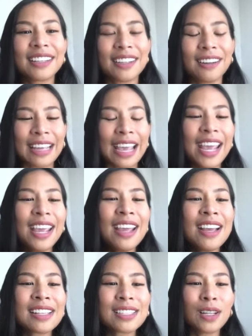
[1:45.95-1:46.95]
Okay?
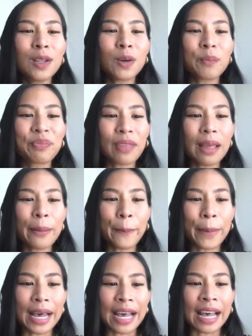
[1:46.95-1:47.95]
So look, ma,